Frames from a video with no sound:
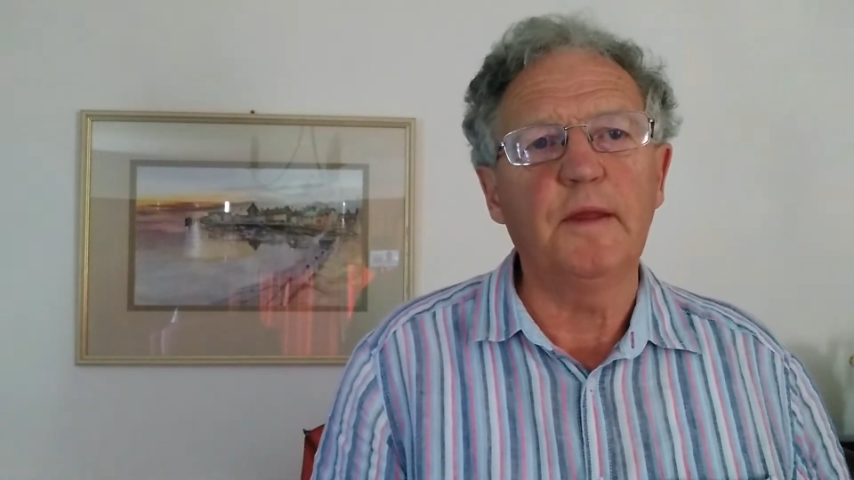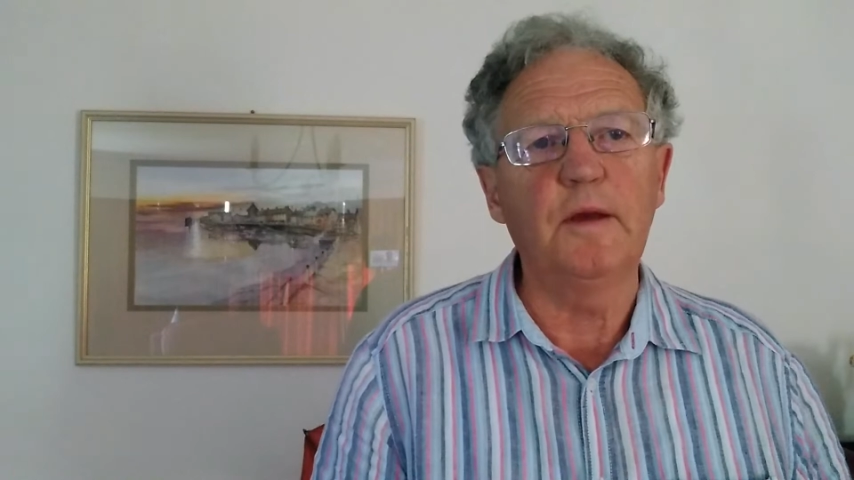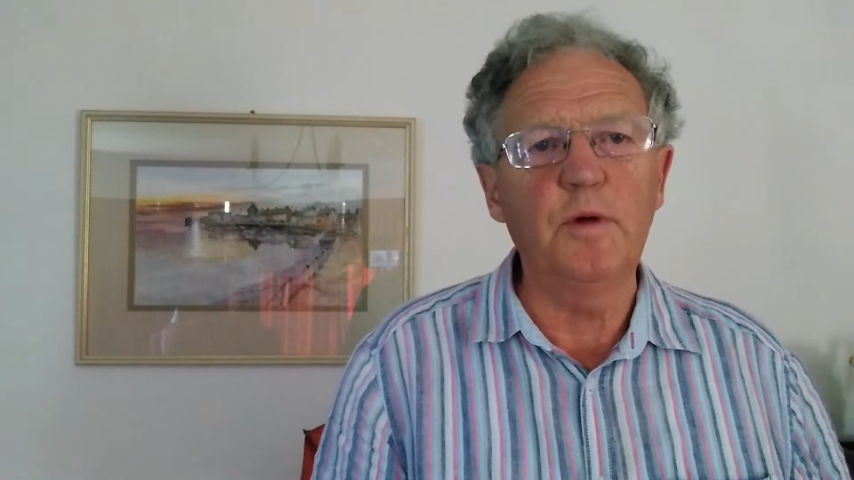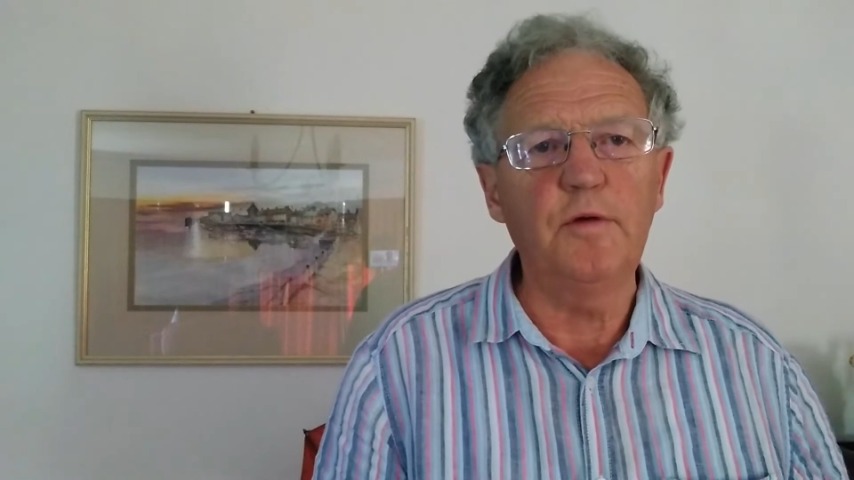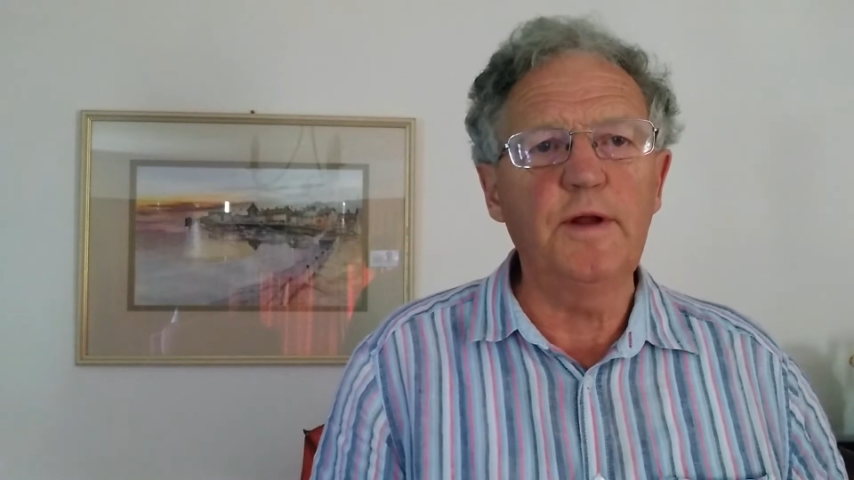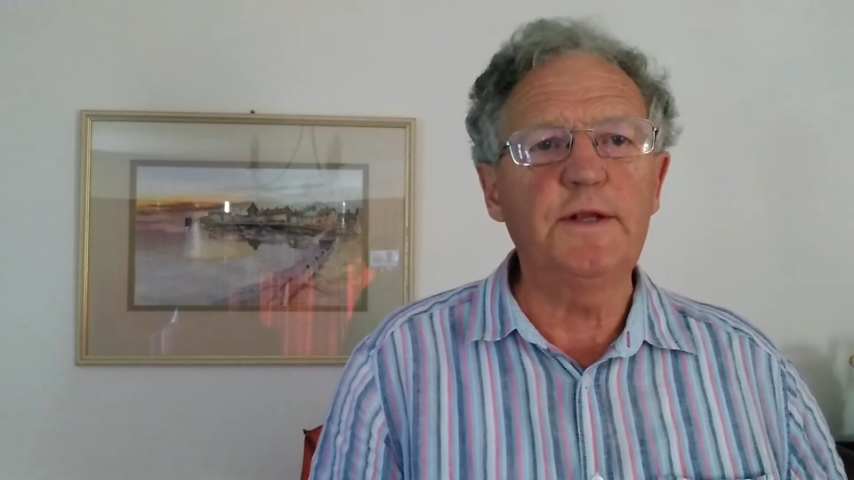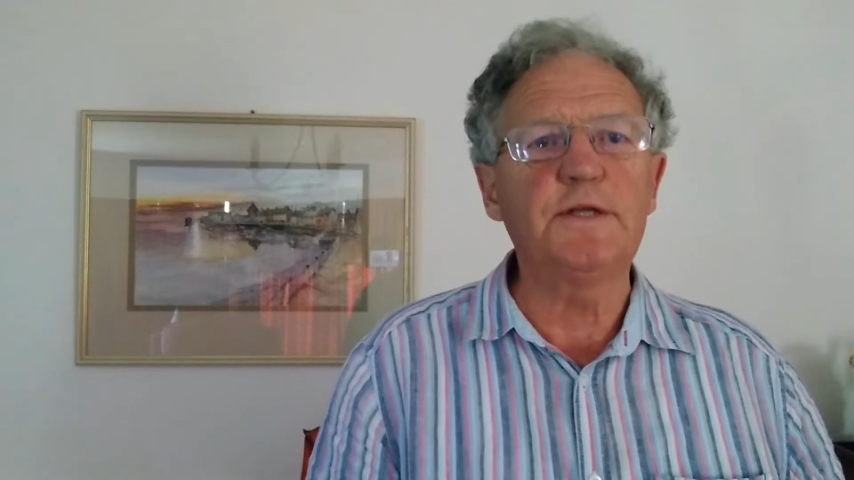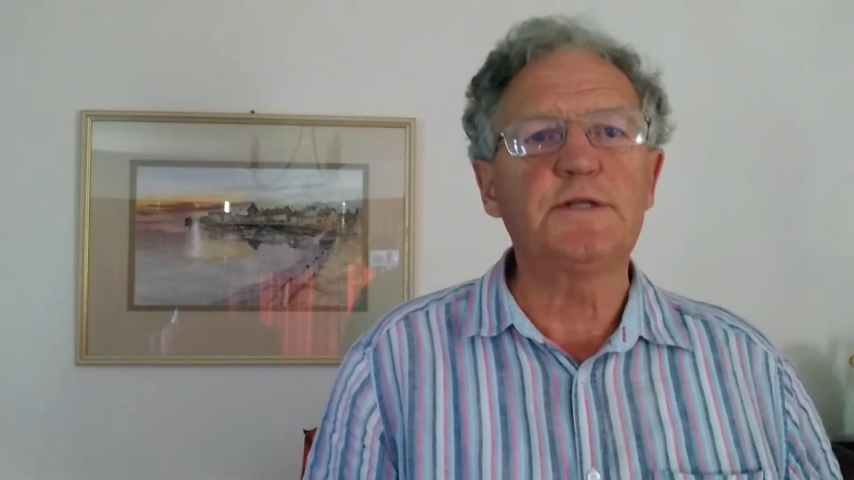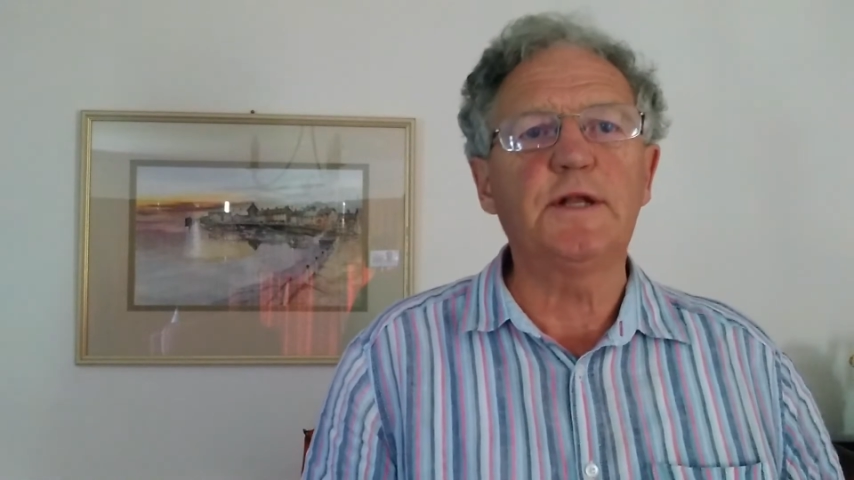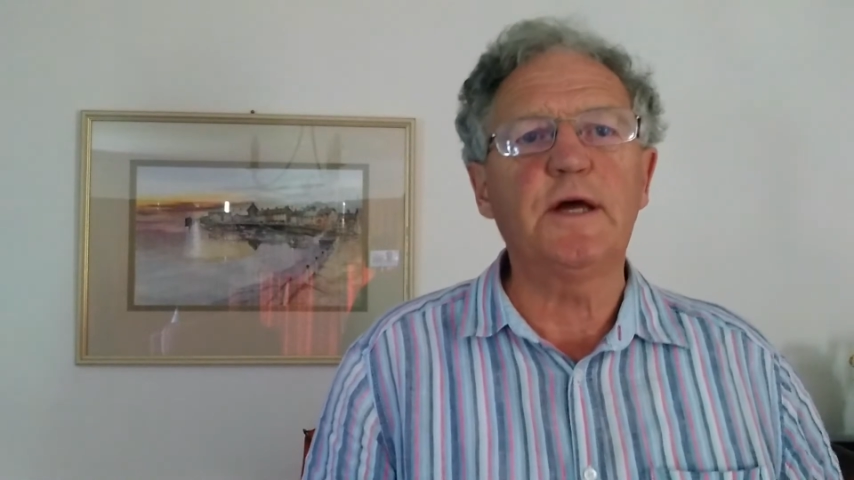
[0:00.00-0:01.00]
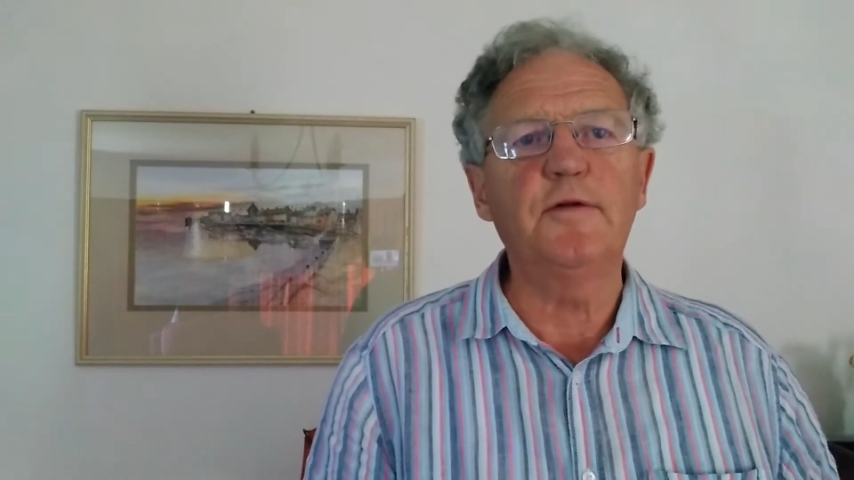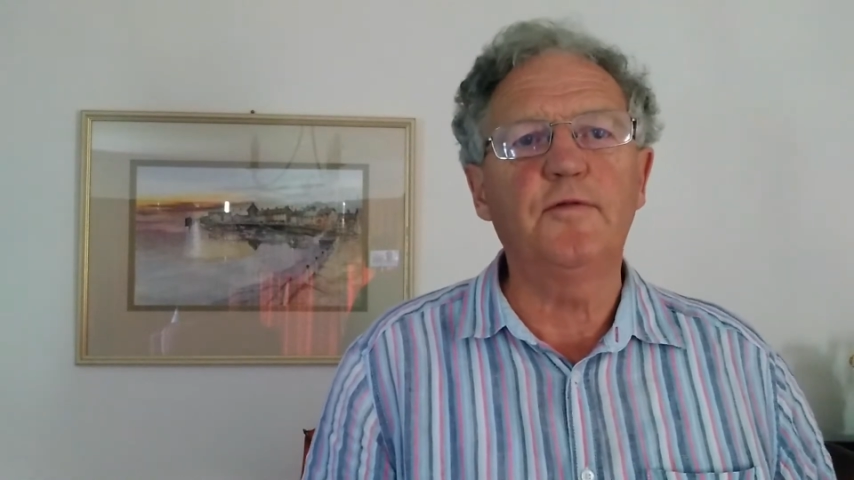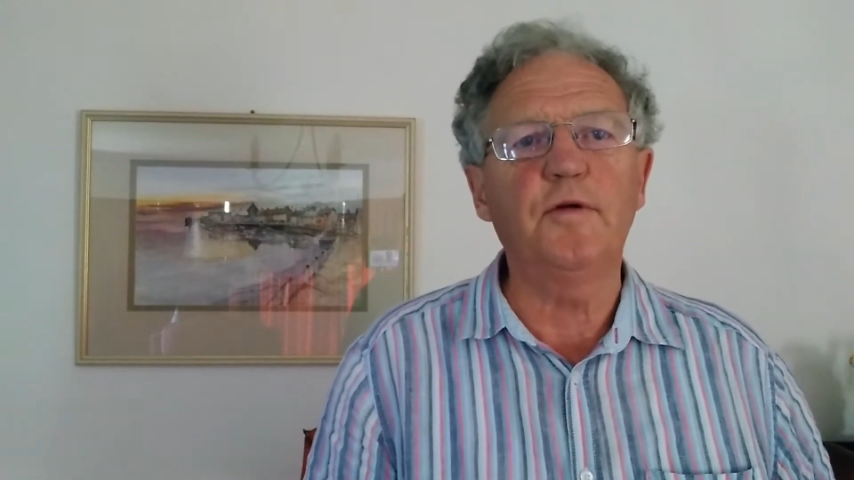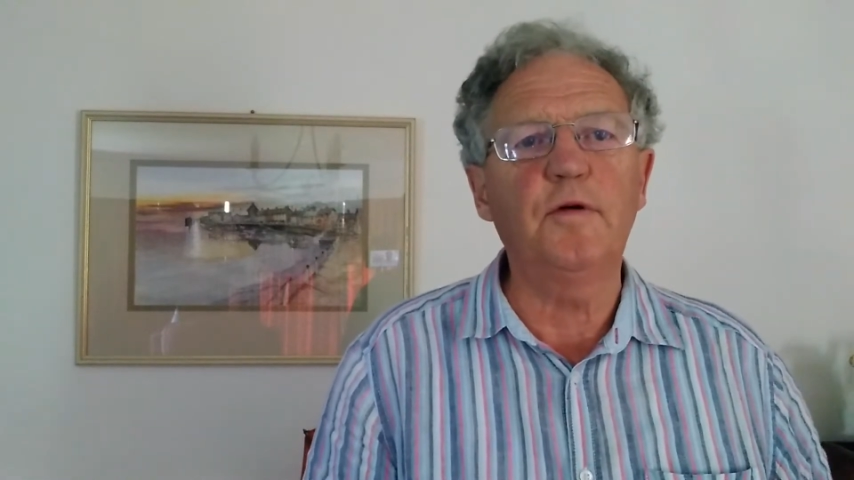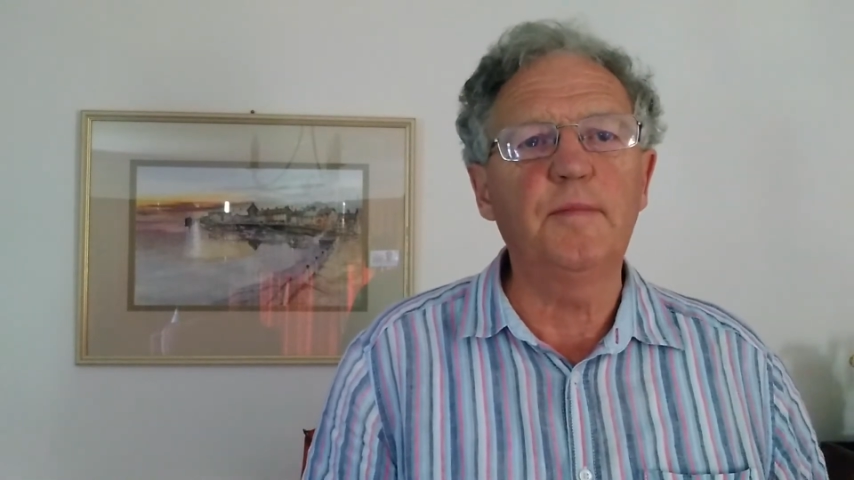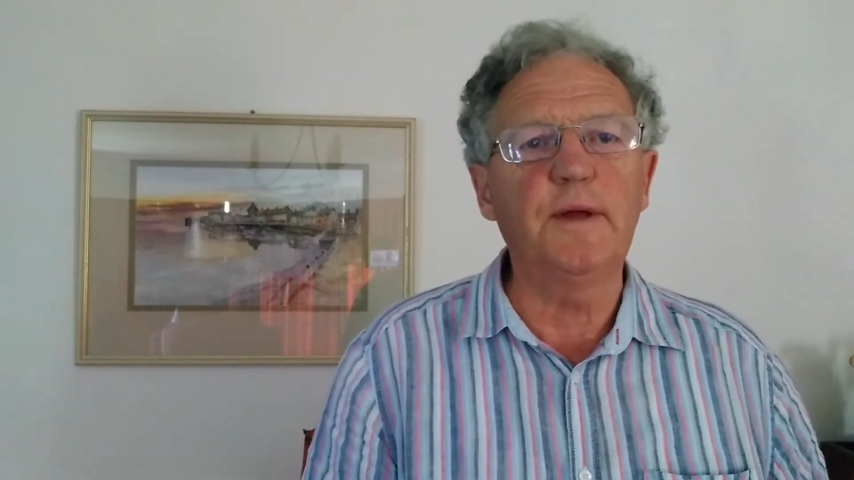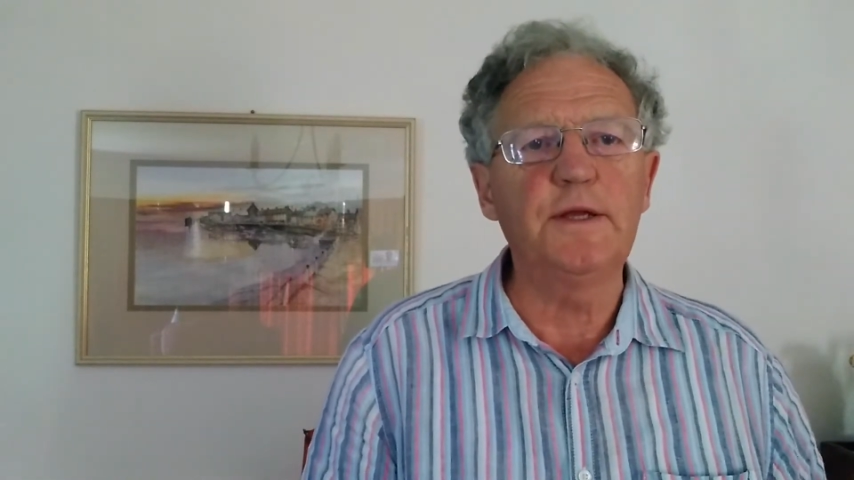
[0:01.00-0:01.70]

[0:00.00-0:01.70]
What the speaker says: And we're reading today from